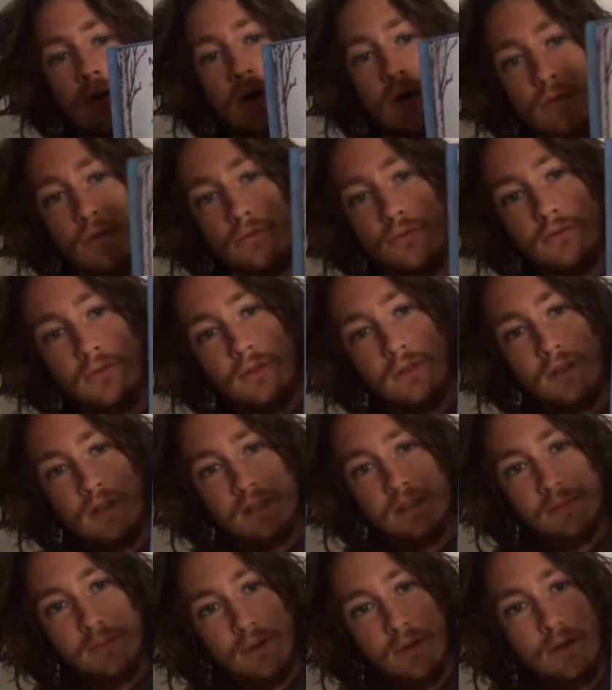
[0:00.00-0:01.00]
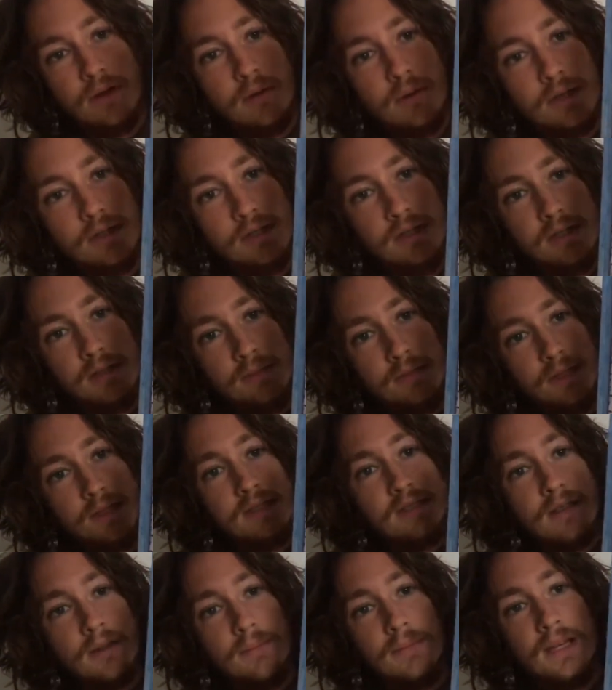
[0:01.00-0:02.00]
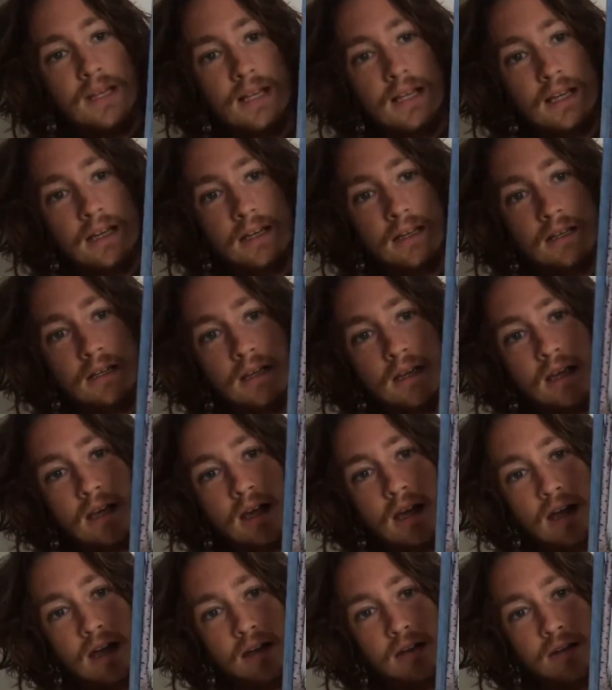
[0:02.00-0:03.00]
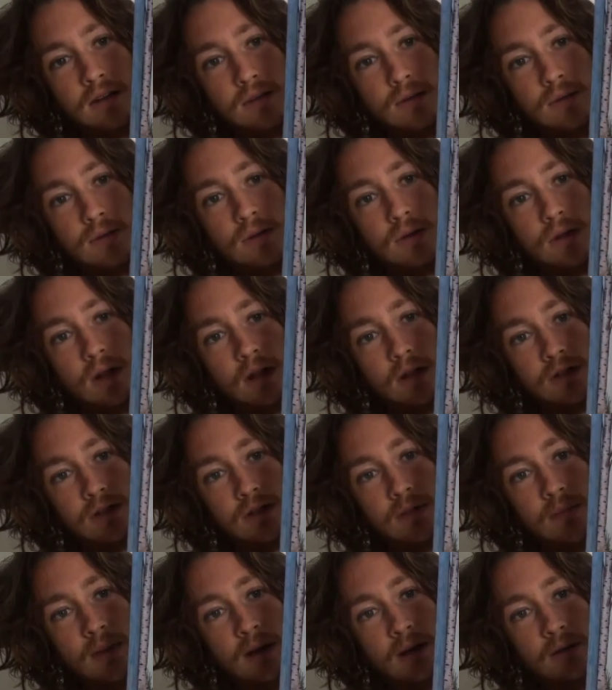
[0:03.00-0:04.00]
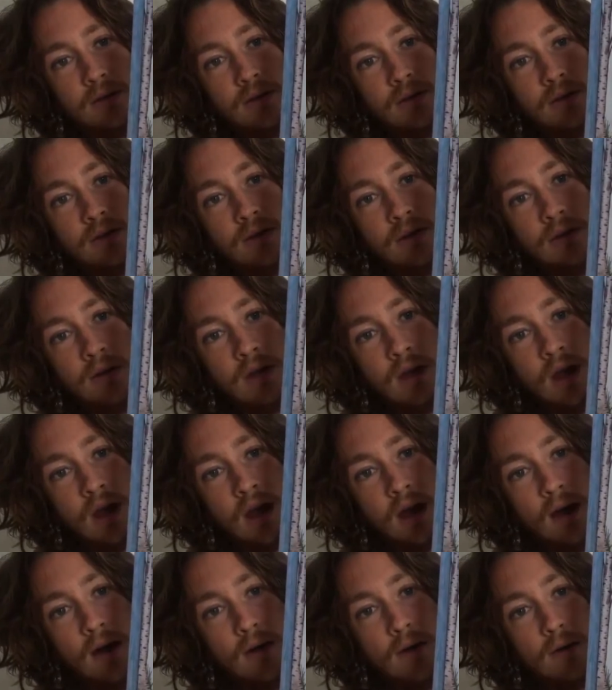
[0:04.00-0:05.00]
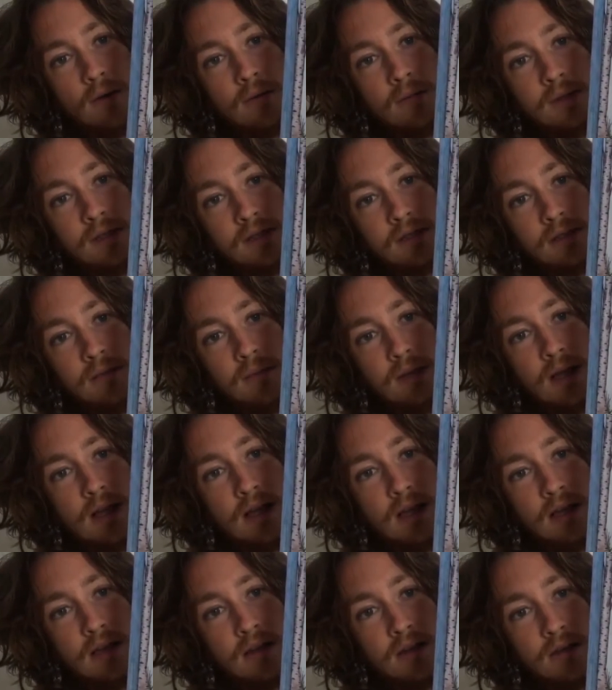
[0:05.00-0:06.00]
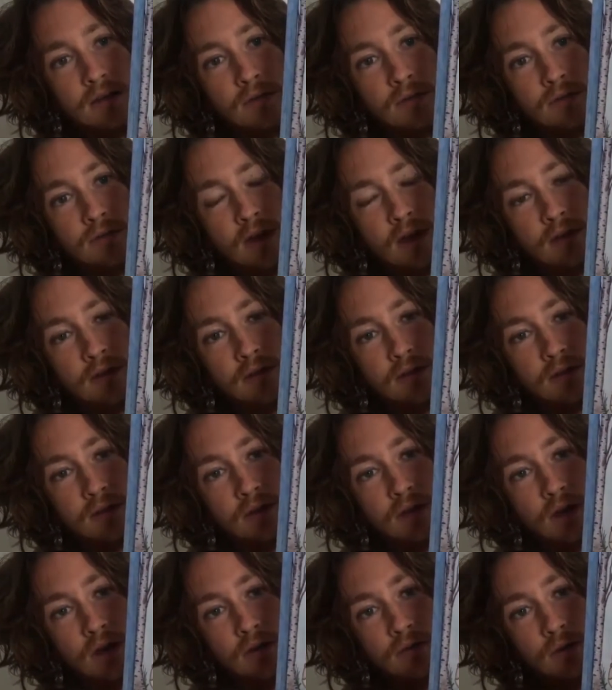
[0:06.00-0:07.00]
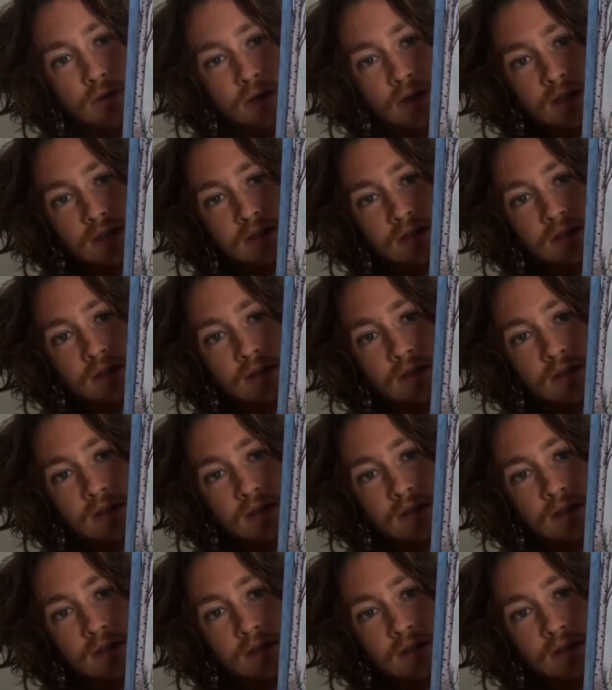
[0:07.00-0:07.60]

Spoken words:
of this book, which is Miss Camelia and the Hugo Culture Mound, How Miss Camelia Found Her Voice.